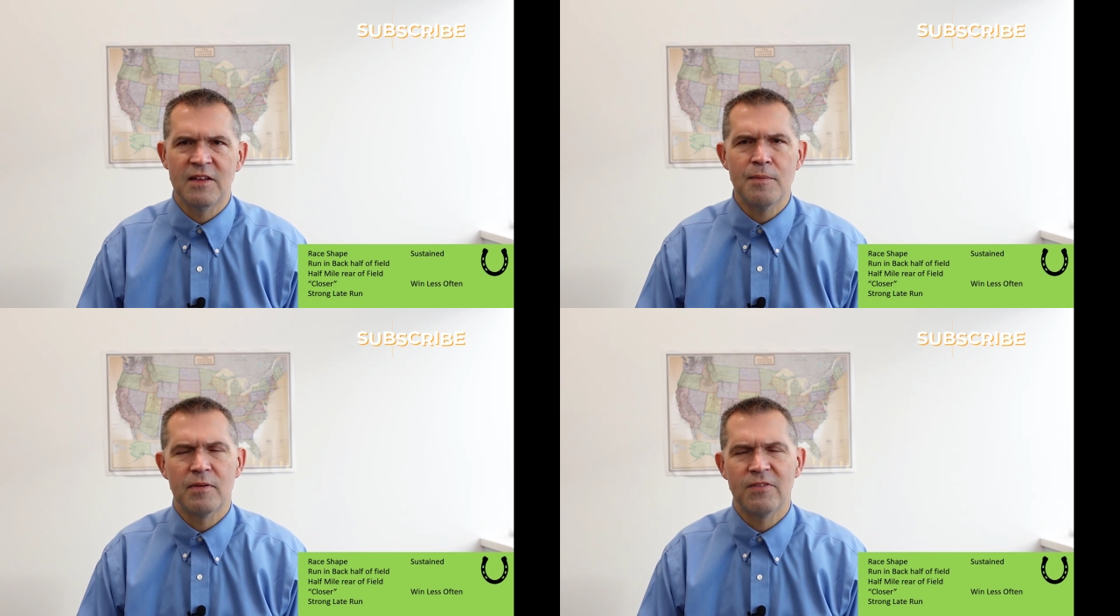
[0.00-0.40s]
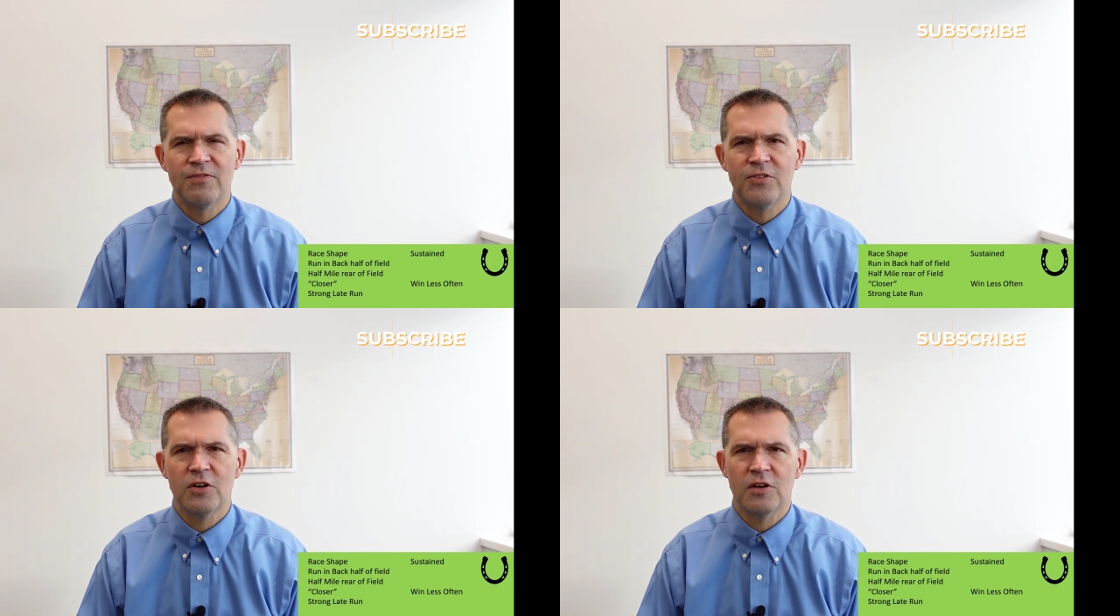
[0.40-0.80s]
they
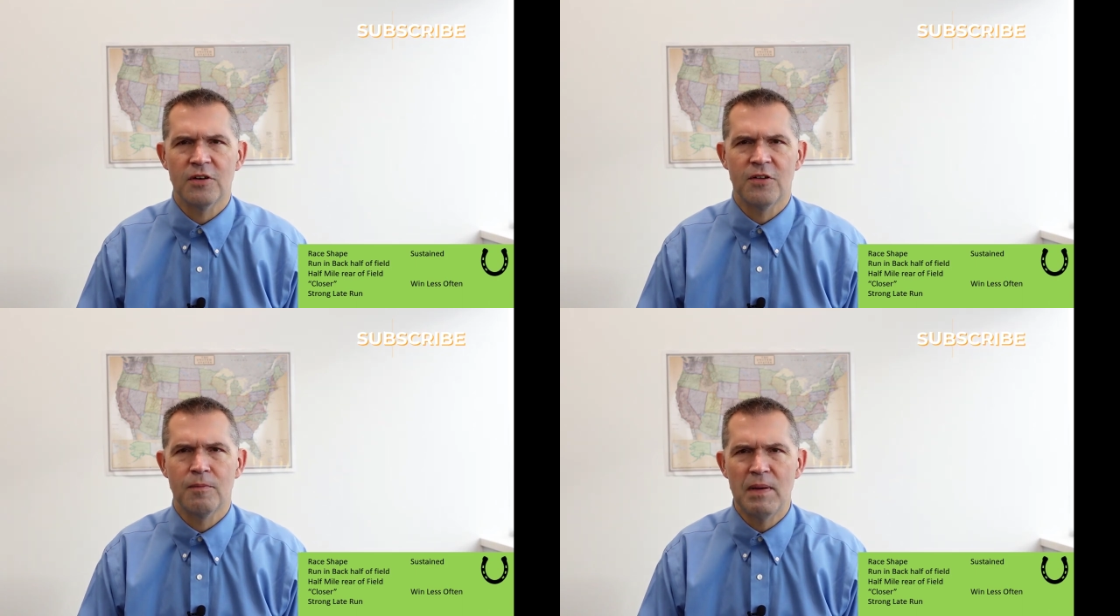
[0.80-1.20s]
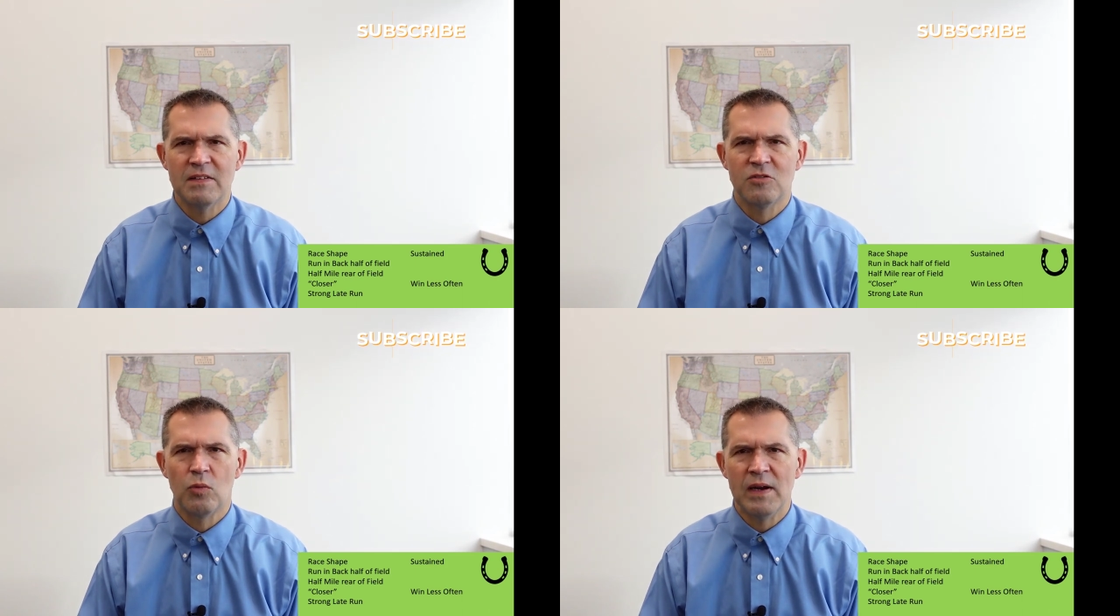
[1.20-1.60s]
prefer their
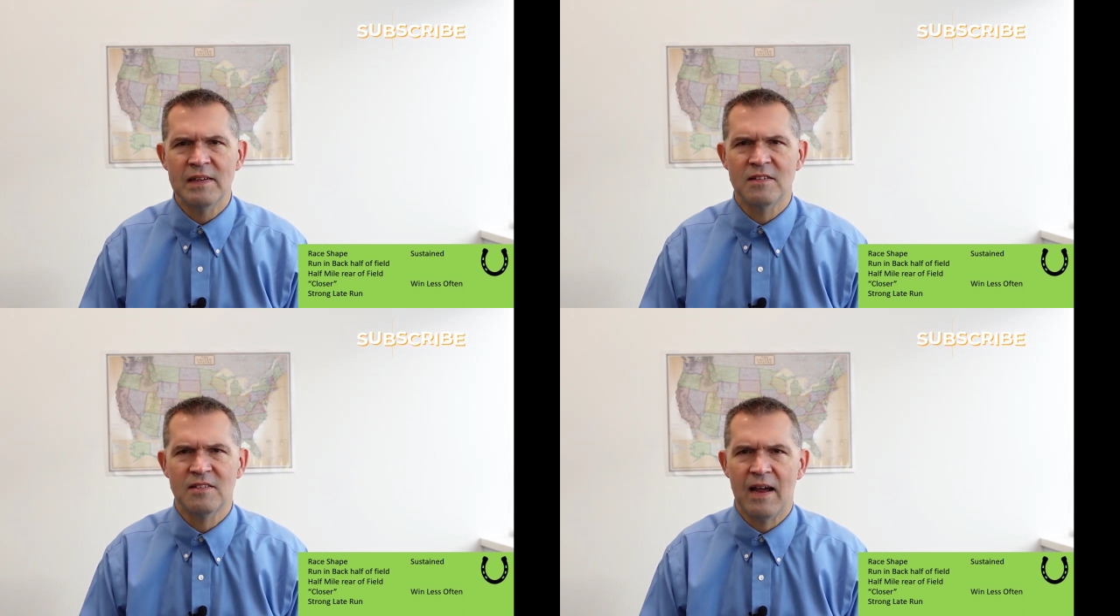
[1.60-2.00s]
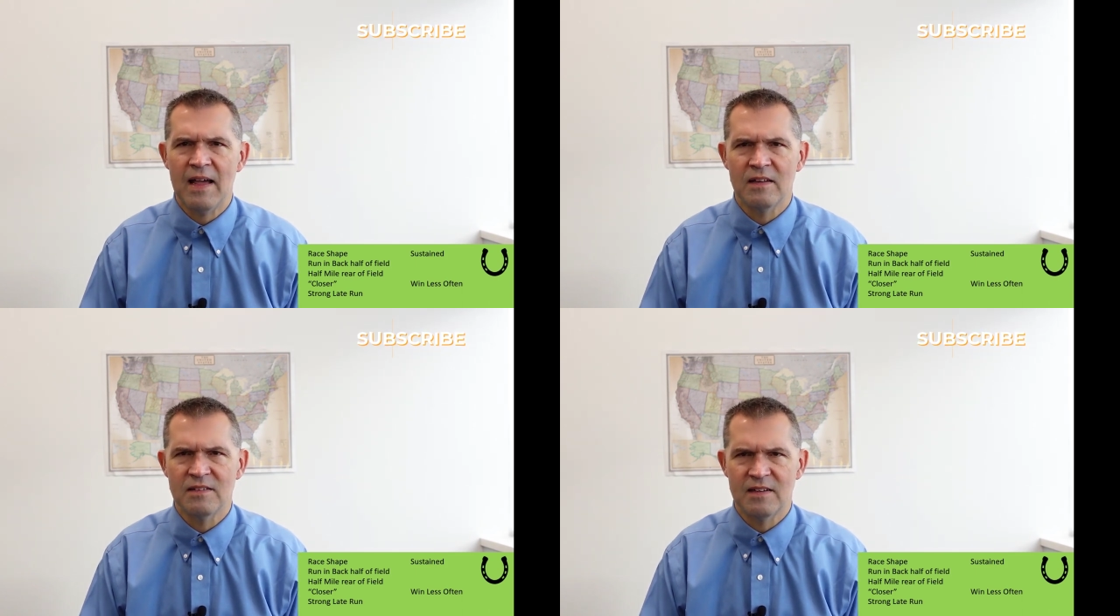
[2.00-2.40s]
best running
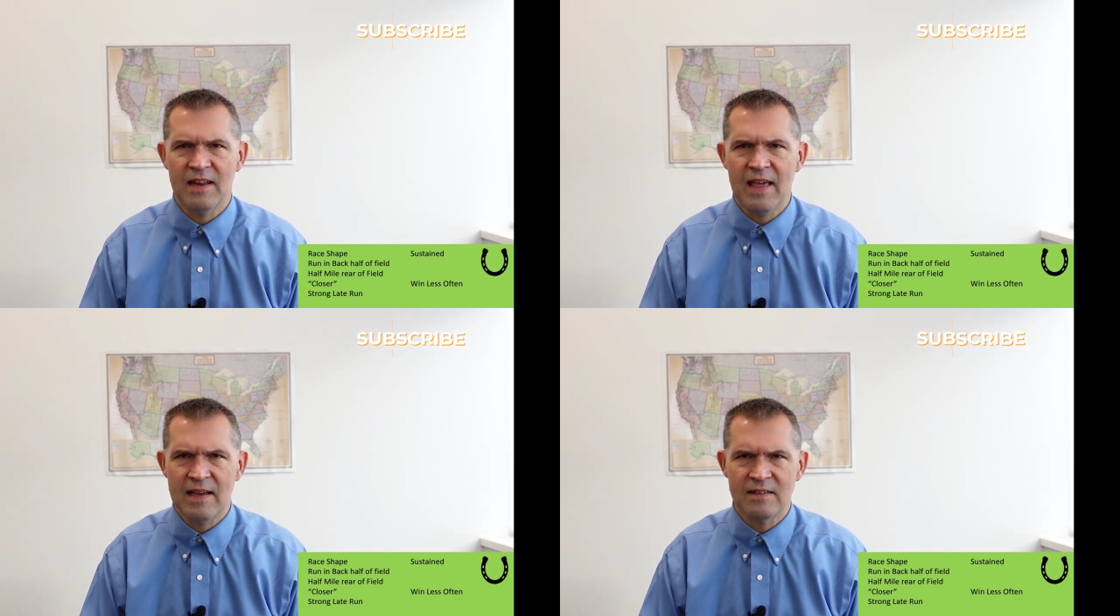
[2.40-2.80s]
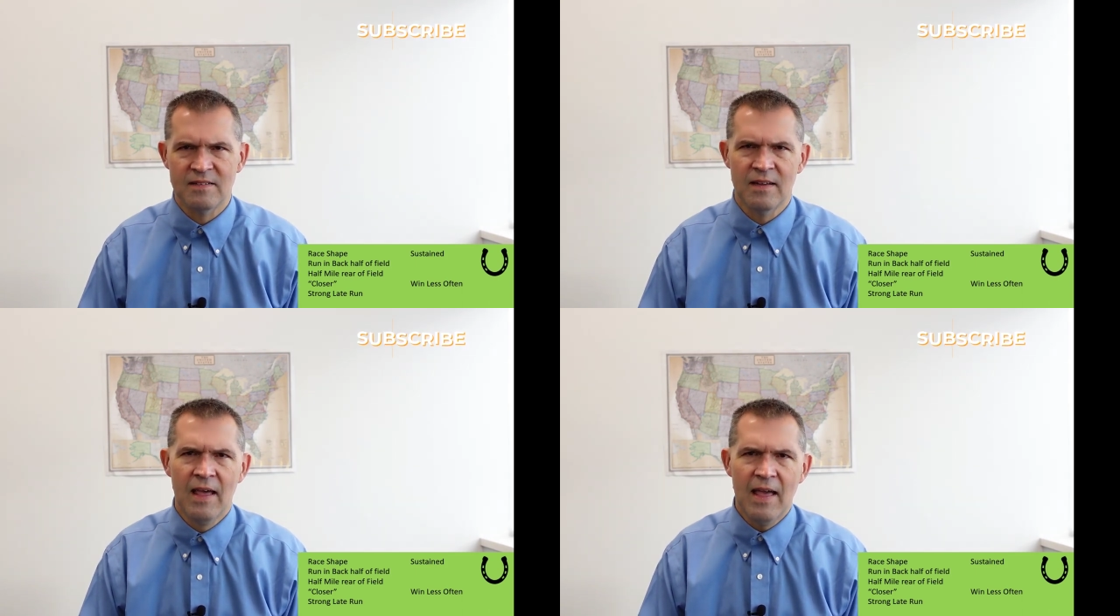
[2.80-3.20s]
style as an
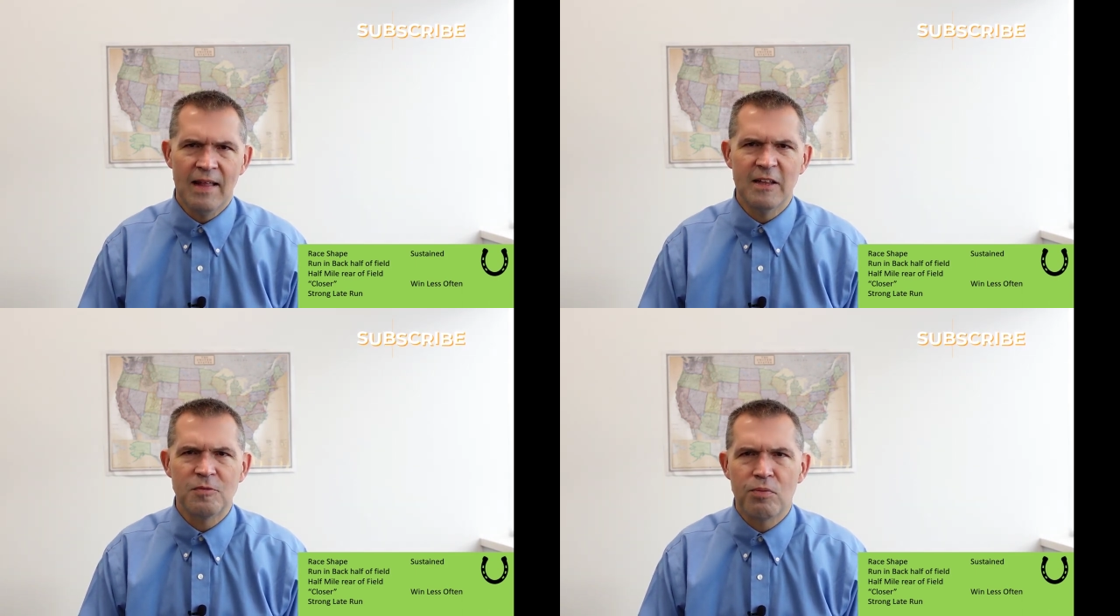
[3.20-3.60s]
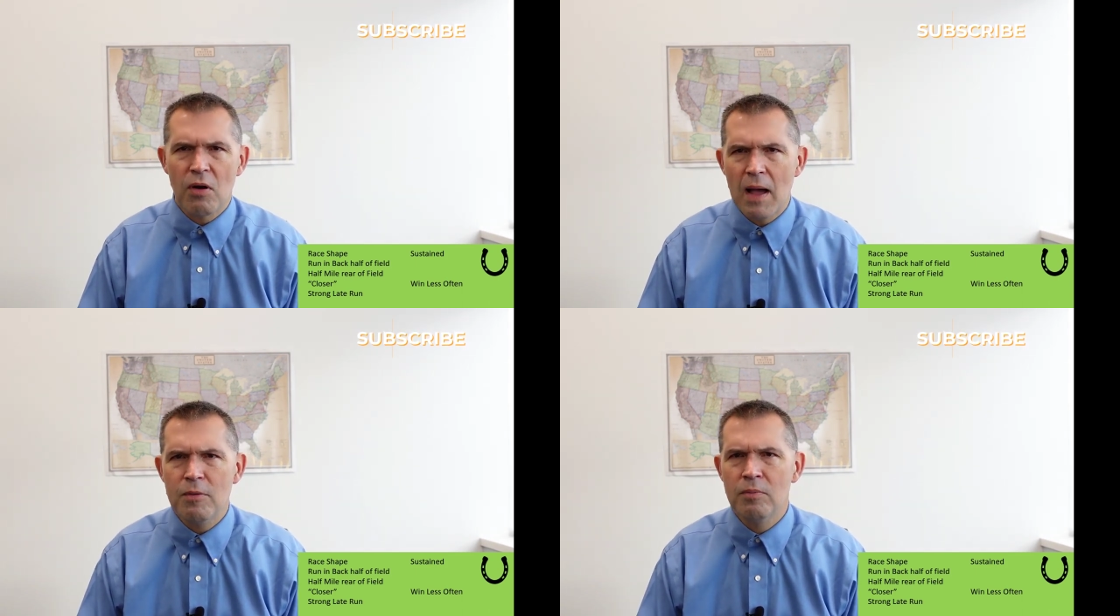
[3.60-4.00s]
S, and that's
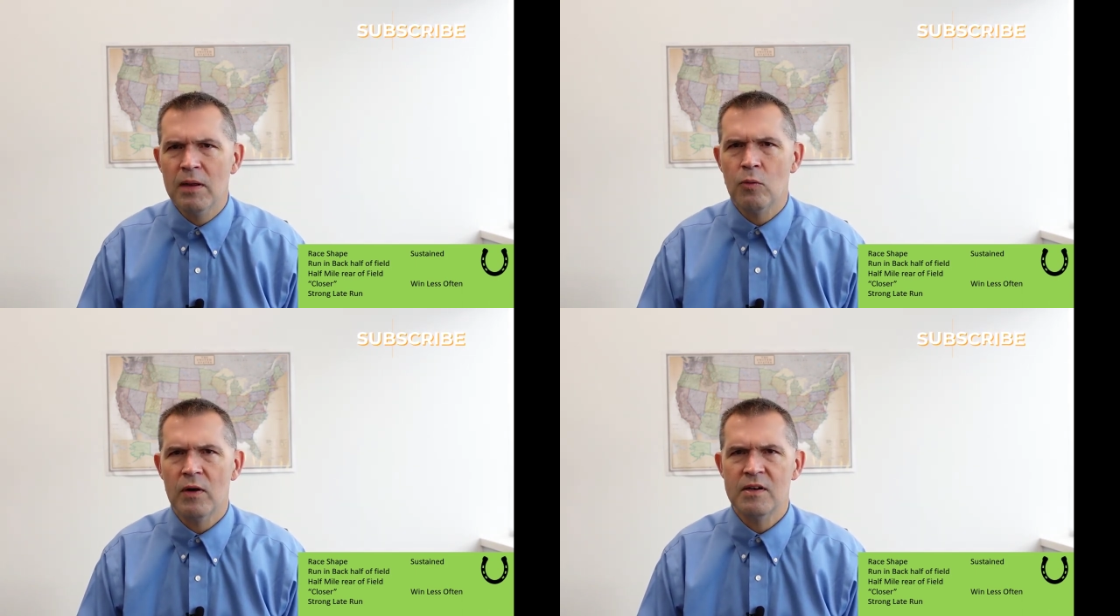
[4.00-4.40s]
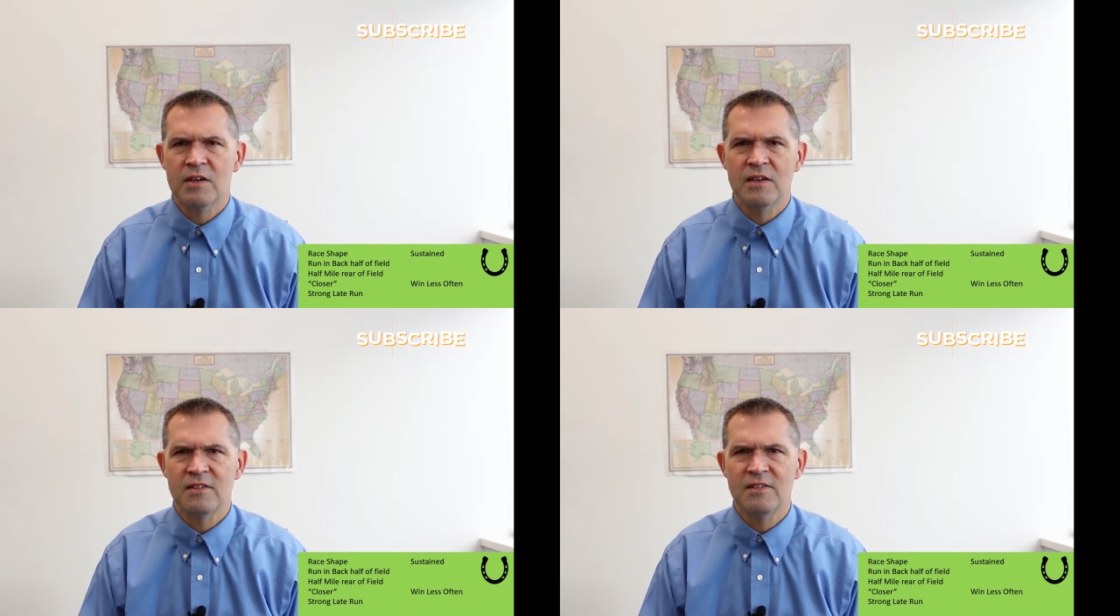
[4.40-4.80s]
probably where you're
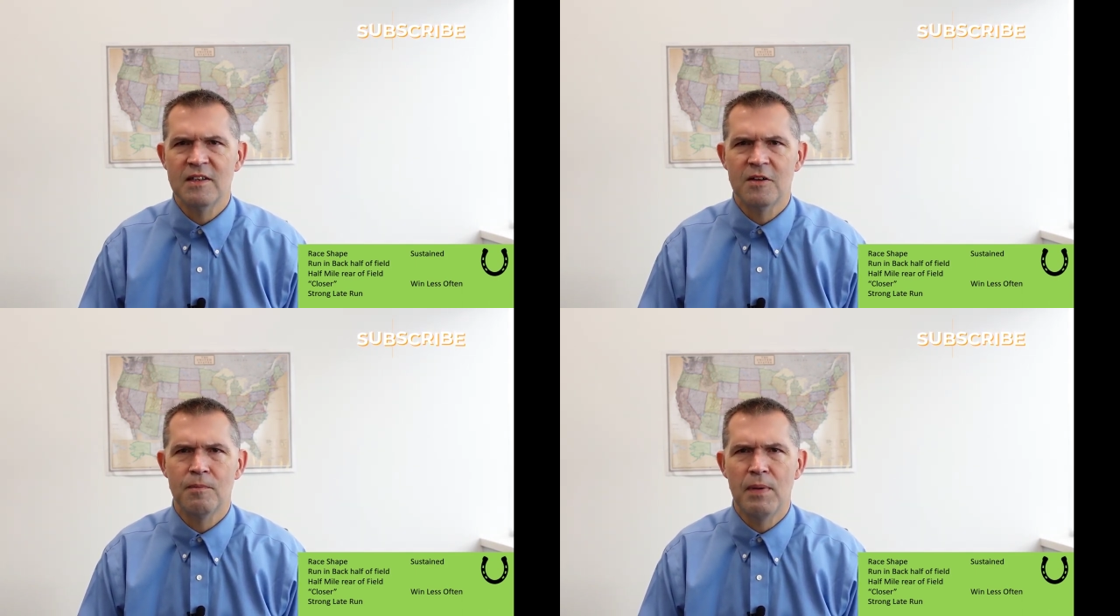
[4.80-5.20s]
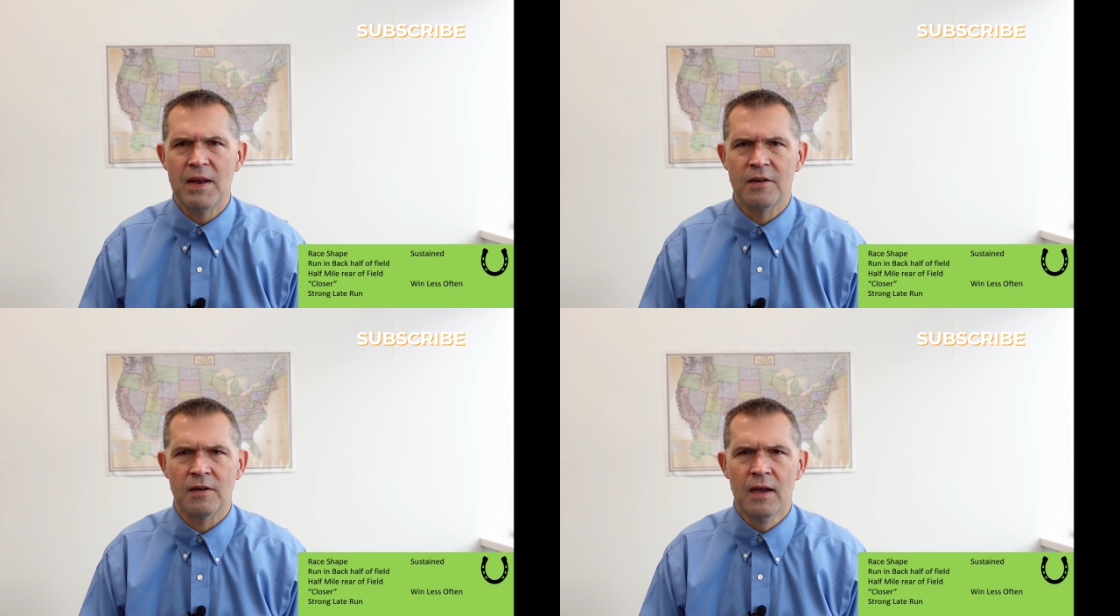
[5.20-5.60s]
going to see their
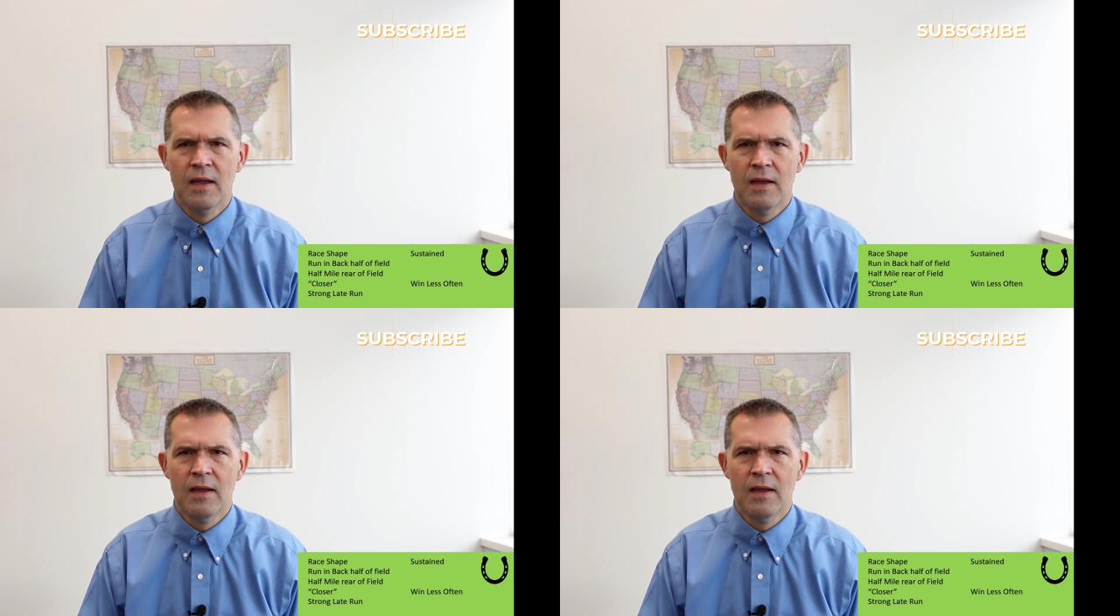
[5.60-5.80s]
better